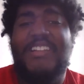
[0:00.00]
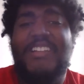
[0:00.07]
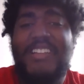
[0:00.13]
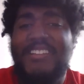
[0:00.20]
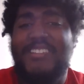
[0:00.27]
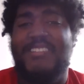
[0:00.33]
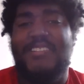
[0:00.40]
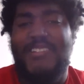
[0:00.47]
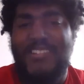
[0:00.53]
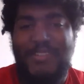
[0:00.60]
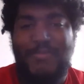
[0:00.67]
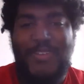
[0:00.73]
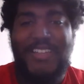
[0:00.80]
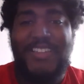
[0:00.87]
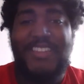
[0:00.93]
Let's talk
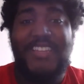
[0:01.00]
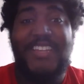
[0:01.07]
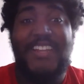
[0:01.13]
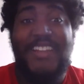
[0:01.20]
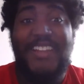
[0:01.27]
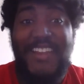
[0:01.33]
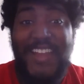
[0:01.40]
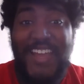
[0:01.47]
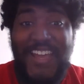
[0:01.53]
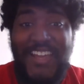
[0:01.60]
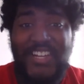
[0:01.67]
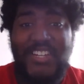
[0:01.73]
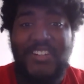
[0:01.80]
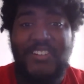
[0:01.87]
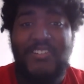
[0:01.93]
about the
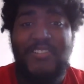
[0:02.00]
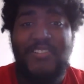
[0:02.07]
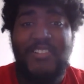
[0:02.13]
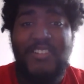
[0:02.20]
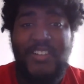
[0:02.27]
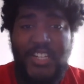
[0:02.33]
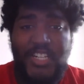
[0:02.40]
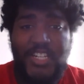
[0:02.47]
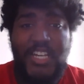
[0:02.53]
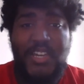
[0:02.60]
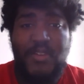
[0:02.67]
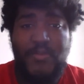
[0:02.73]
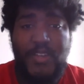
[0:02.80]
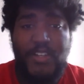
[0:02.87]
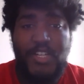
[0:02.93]
national
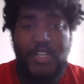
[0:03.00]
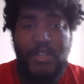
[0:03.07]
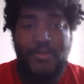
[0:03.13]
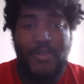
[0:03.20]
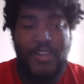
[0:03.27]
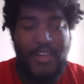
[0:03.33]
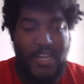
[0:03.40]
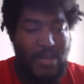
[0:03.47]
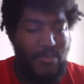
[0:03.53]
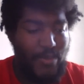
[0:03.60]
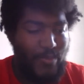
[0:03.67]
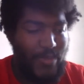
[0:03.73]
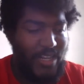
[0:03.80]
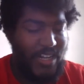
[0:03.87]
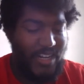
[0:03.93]
championship. I've
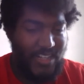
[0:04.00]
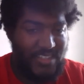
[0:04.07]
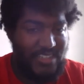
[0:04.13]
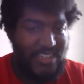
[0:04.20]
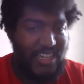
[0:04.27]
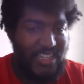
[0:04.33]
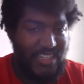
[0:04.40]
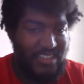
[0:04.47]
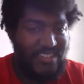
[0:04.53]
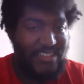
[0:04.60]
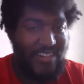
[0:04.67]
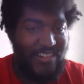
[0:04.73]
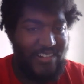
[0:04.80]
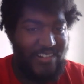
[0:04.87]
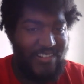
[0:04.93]
been meaning to say this
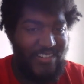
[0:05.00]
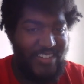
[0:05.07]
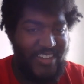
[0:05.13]
all